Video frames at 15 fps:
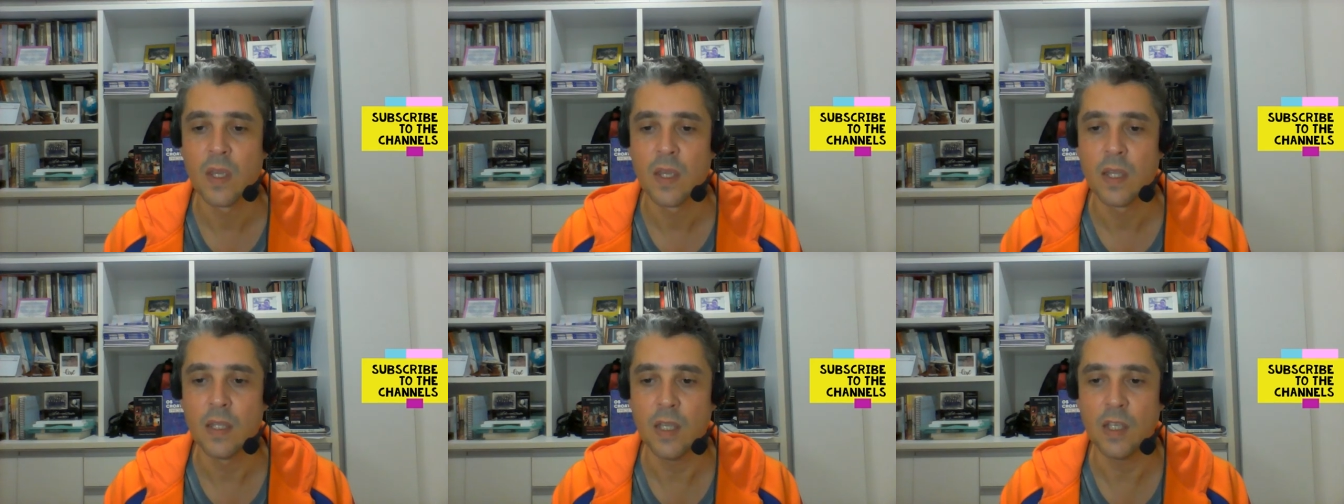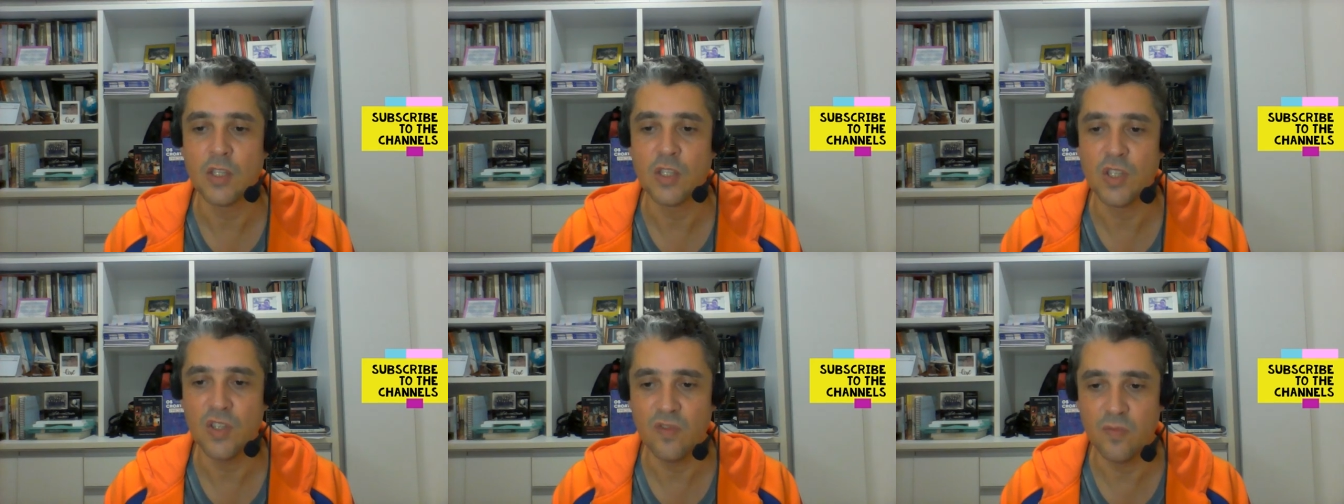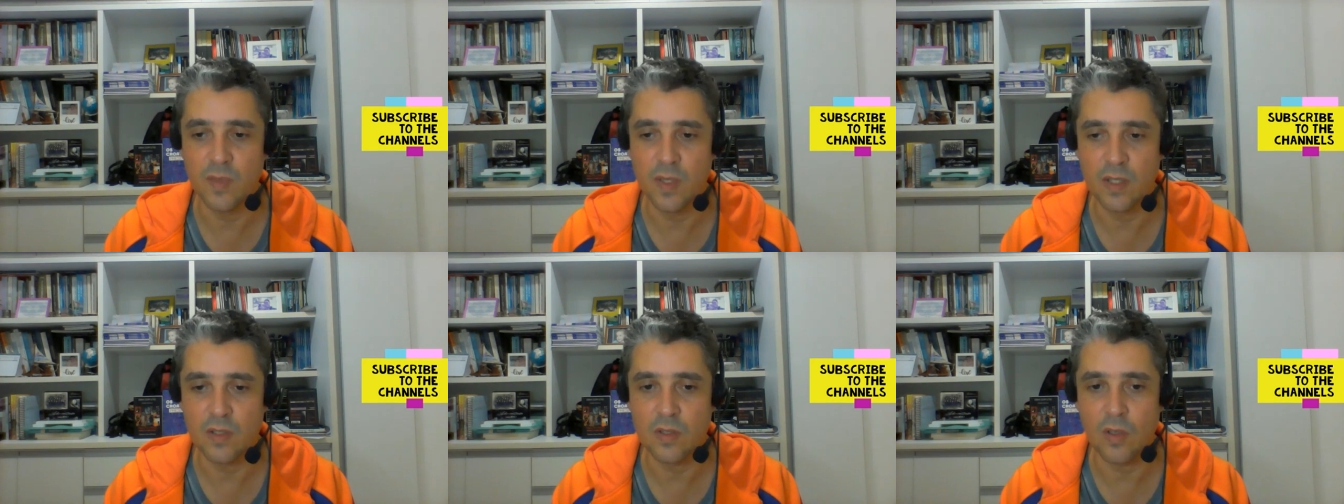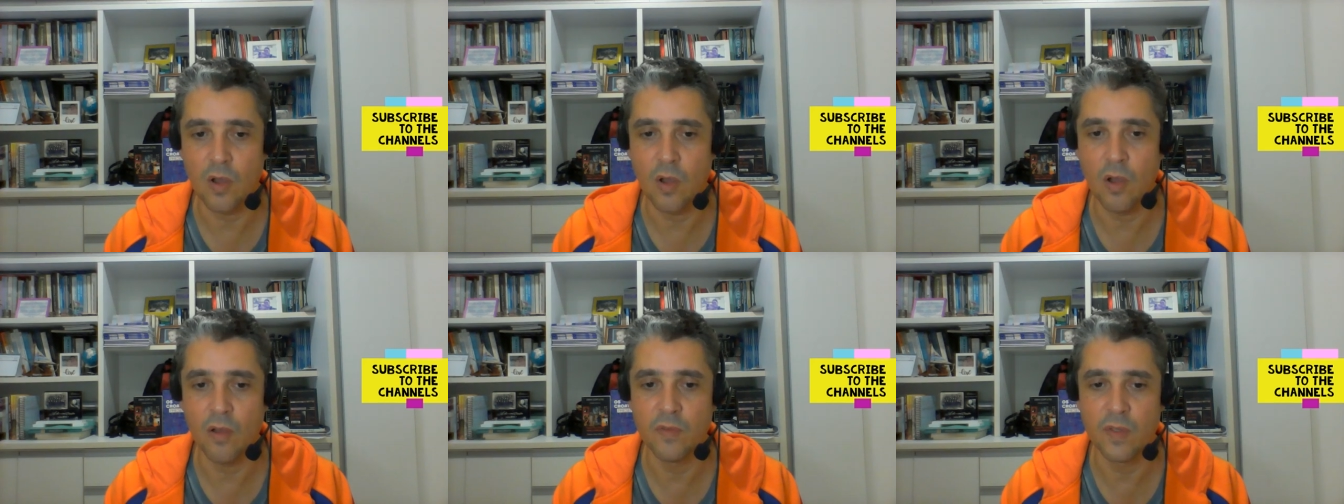The achievements
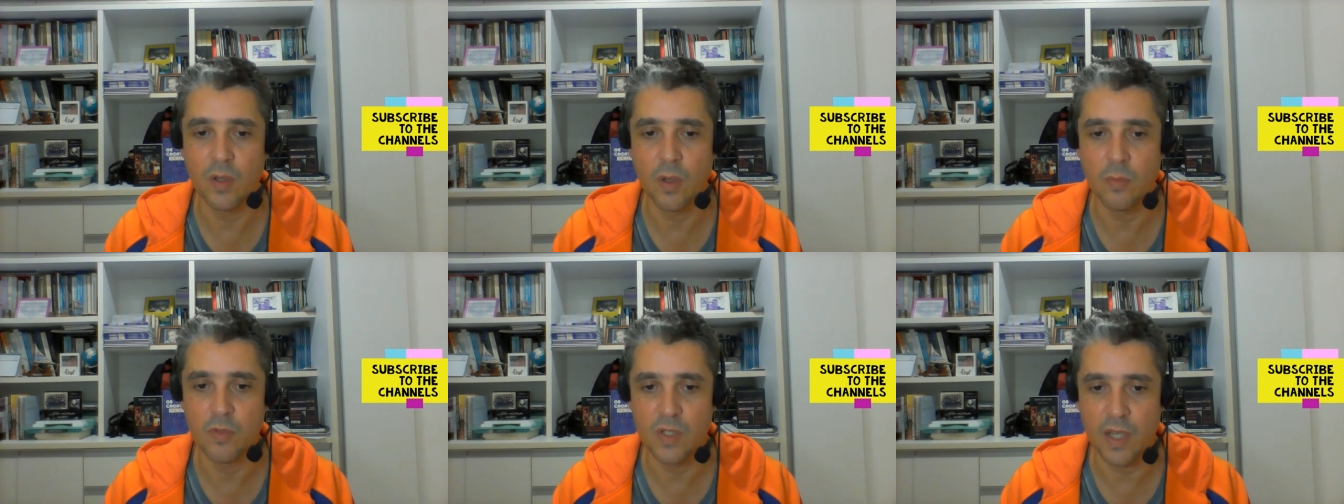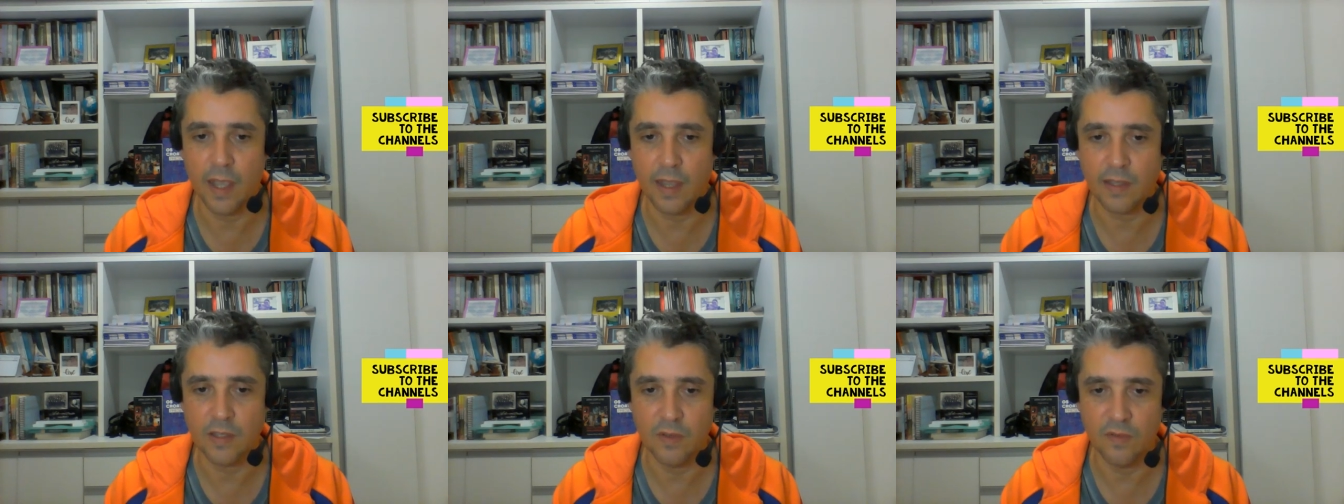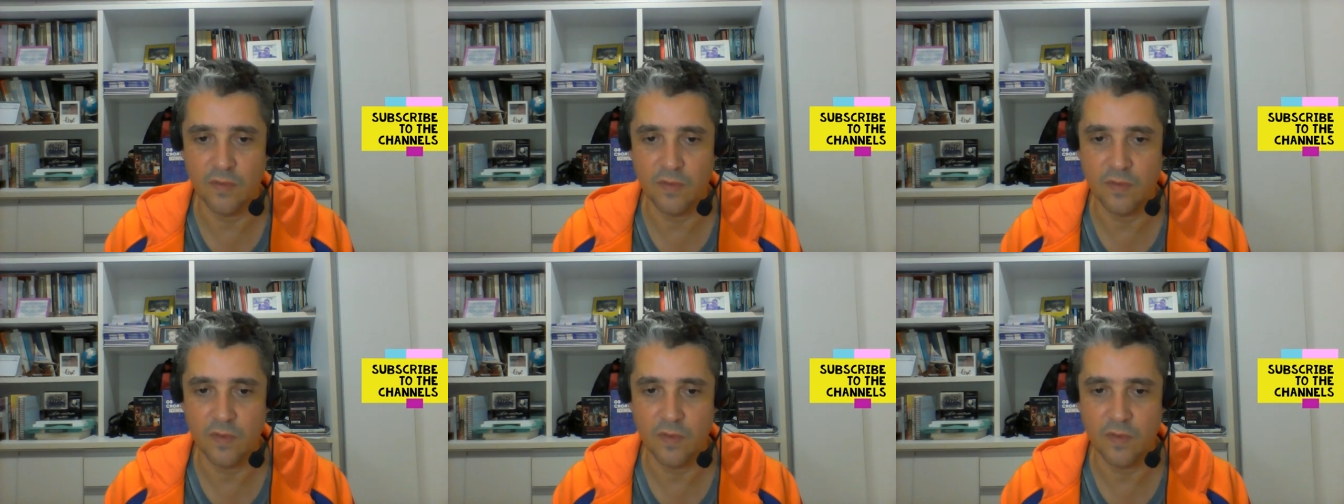of the objective